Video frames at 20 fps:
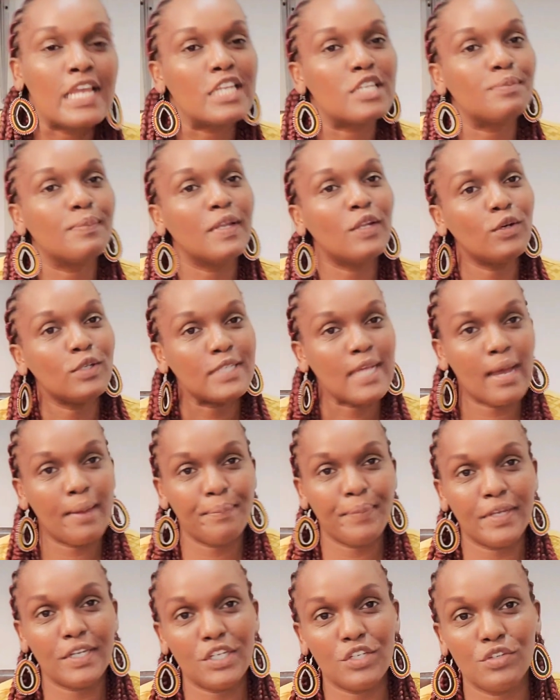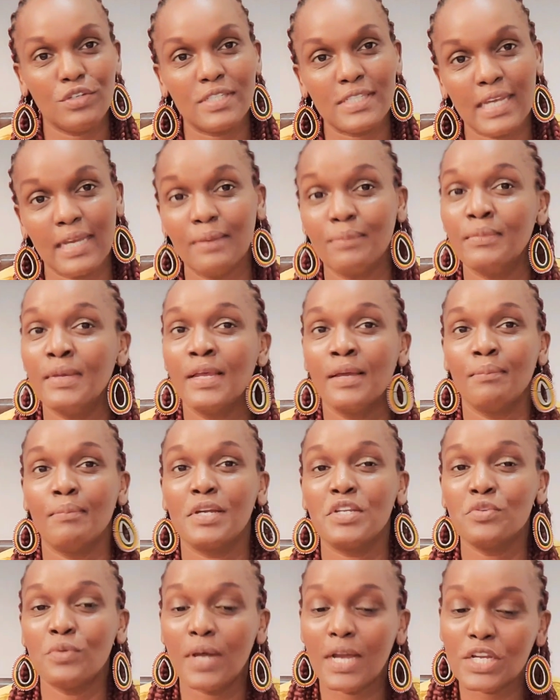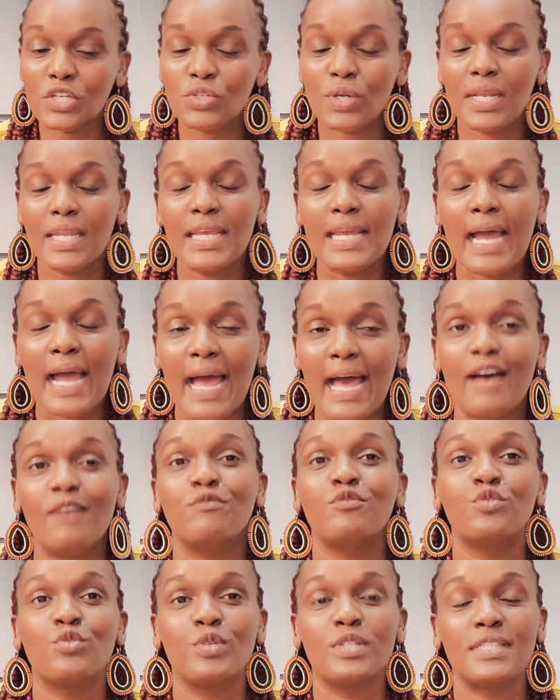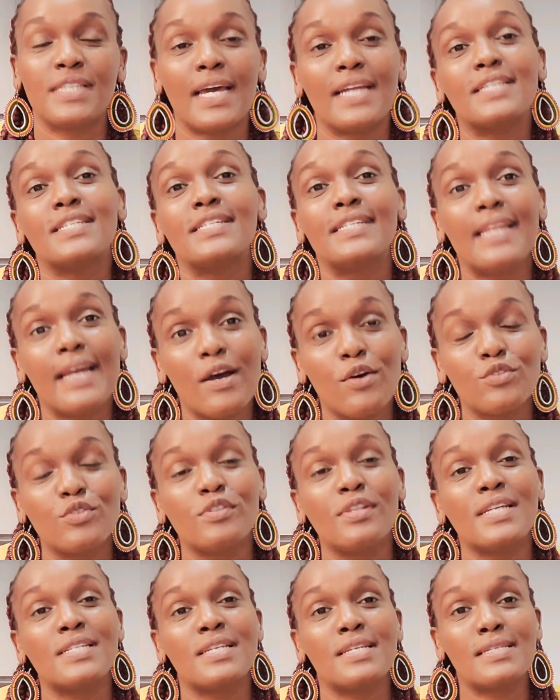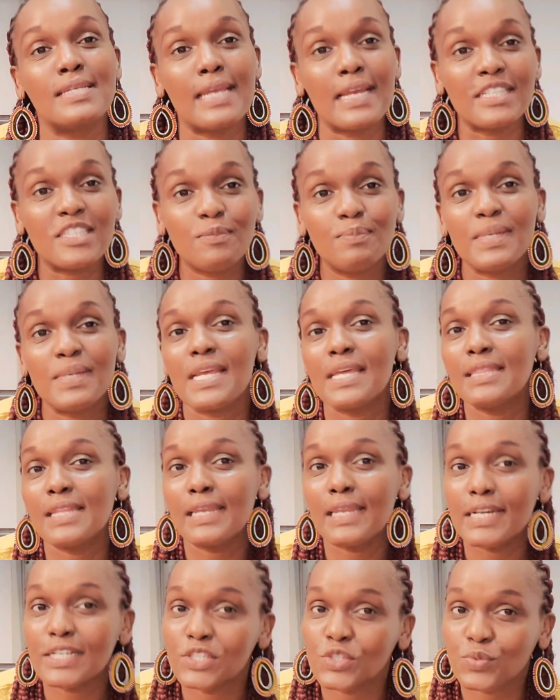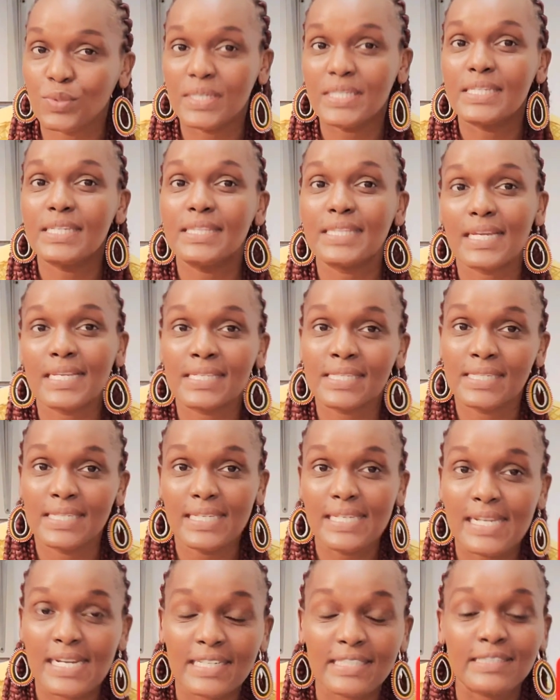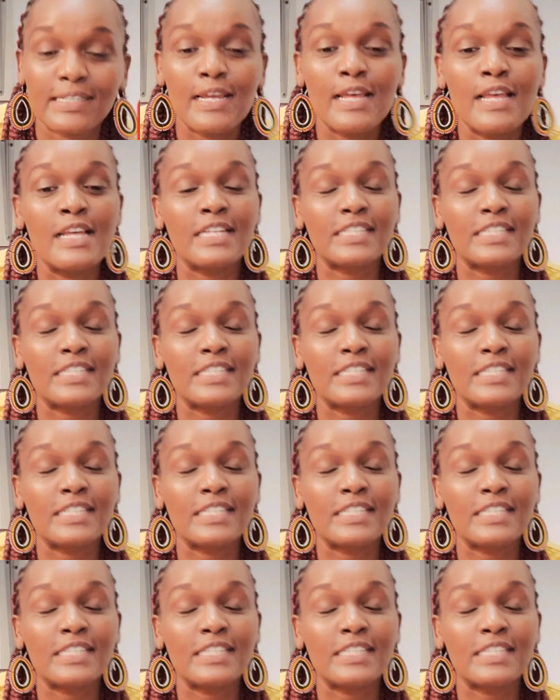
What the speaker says: It may not happen in your time, but you actually have to start now so that it gets better in the next 20-30 years.